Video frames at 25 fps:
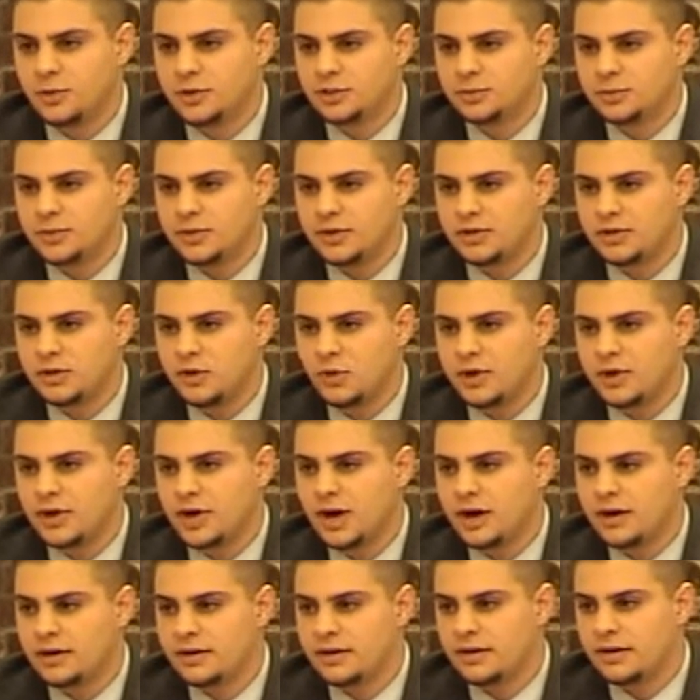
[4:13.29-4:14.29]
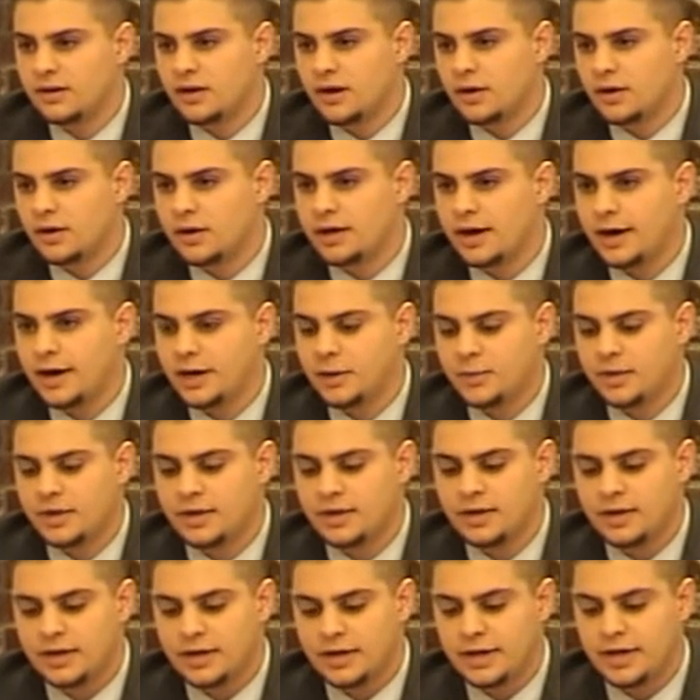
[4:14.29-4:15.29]
It just makes sense
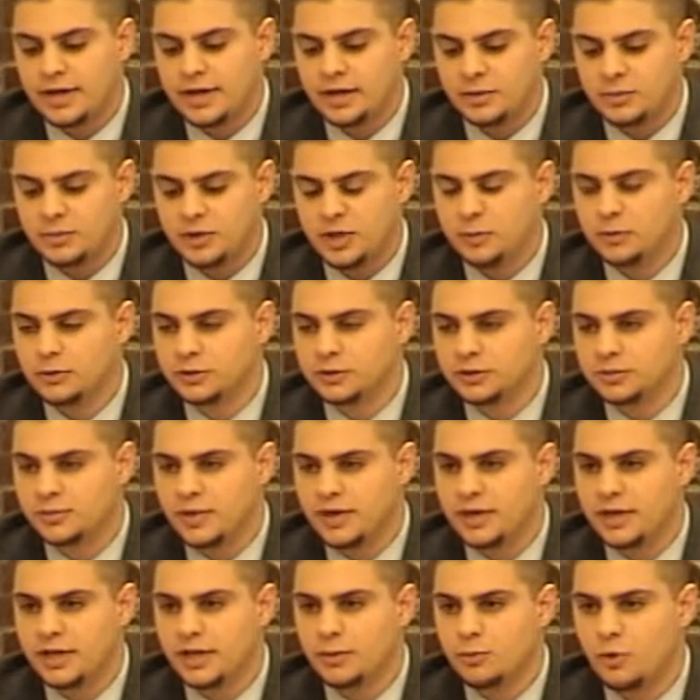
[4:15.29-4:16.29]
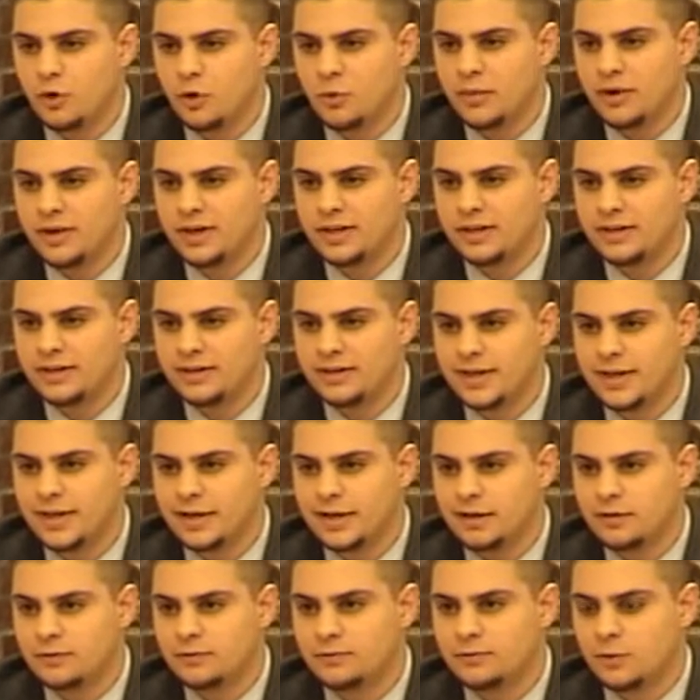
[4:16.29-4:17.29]
to have a fee. Our fees are minimal
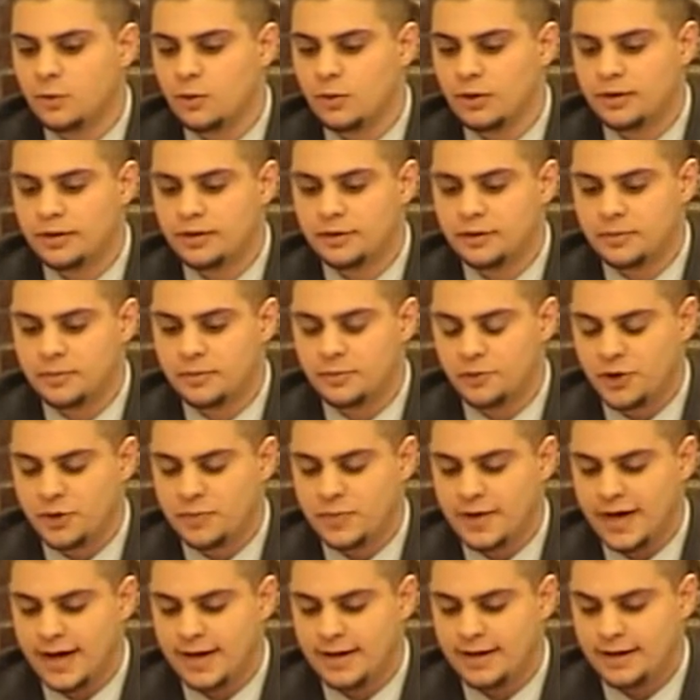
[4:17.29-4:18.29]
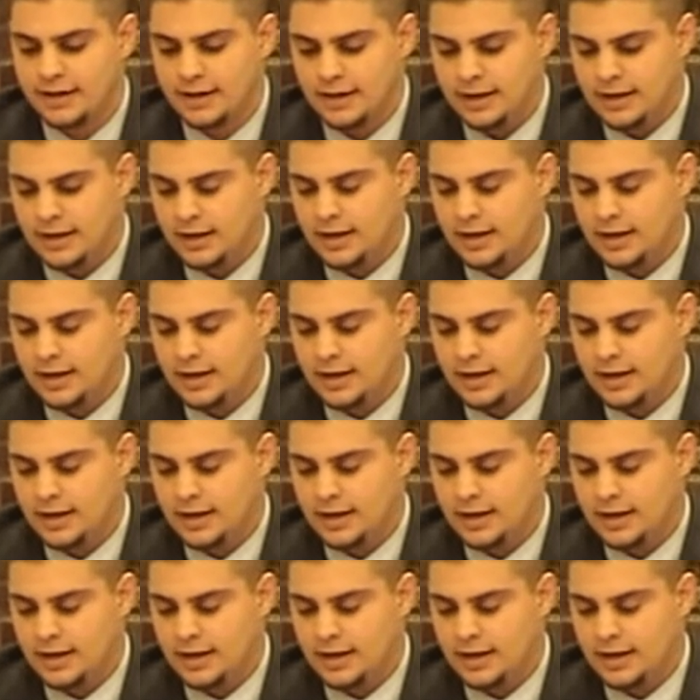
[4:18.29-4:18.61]
for the school usage.